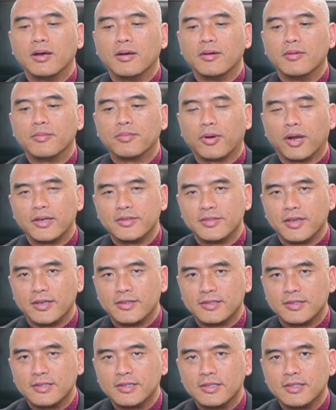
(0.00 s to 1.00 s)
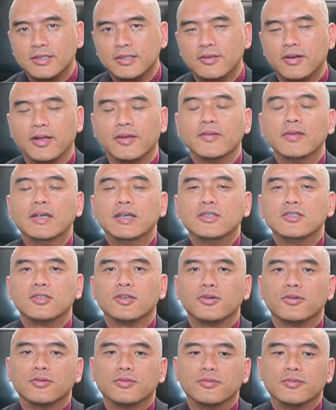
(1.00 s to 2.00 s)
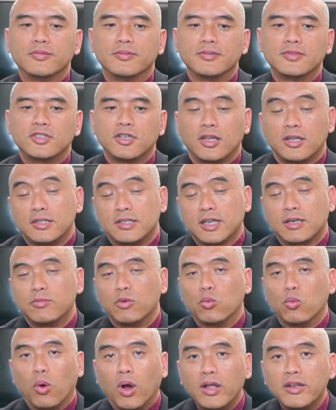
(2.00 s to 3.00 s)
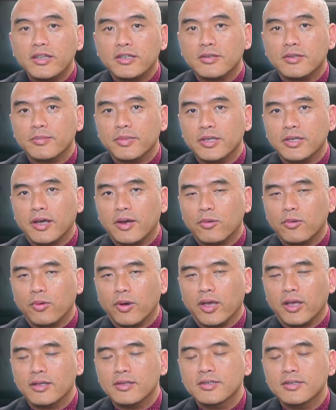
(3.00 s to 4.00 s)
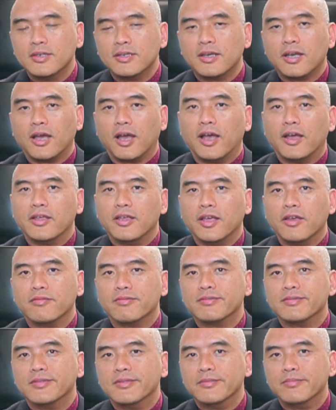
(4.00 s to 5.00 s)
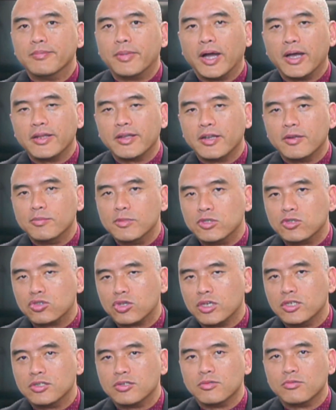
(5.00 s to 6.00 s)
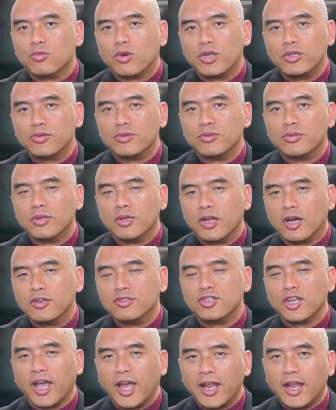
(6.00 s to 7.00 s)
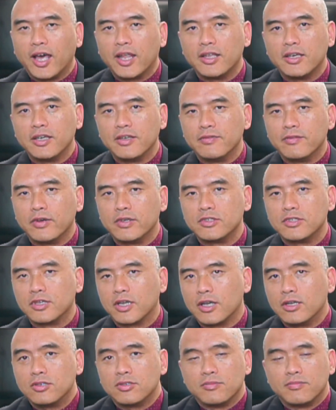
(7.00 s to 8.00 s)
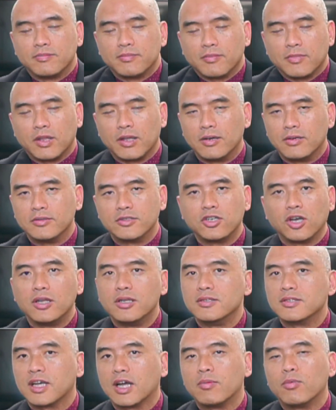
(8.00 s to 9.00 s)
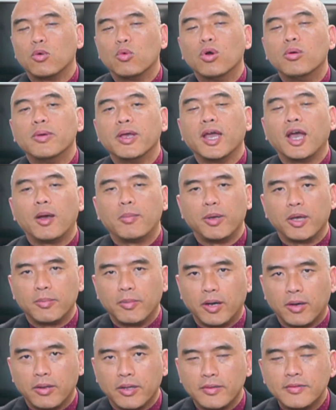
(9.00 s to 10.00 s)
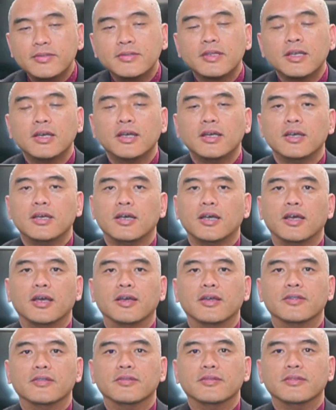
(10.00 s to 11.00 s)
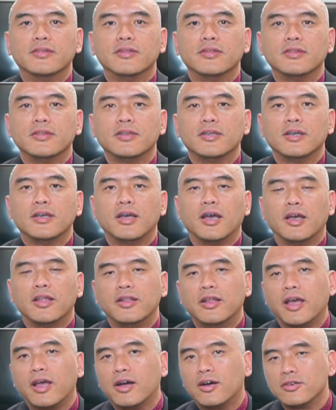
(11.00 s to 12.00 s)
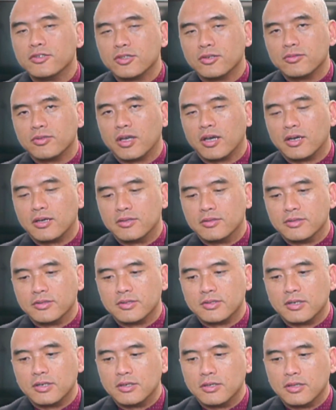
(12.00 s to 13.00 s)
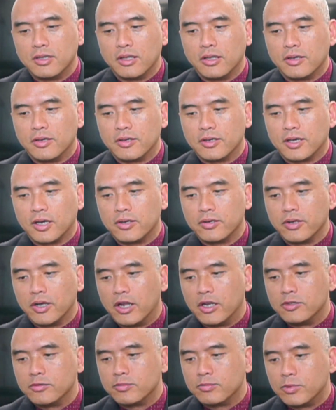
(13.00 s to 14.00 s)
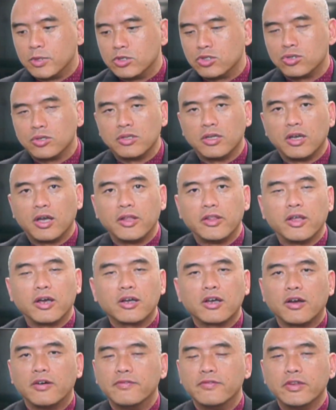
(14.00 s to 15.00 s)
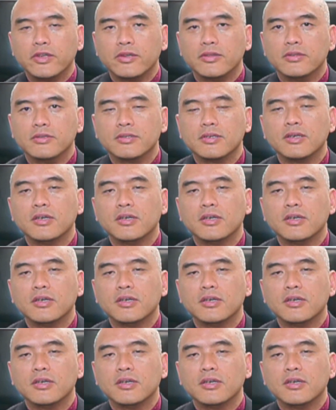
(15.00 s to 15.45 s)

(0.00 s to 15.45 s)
process, right? So Chinese government want it to be that way. And if Biden administration want to launch another investigation, Chinese government will be happy about it. And that also tells that the current administration are not confident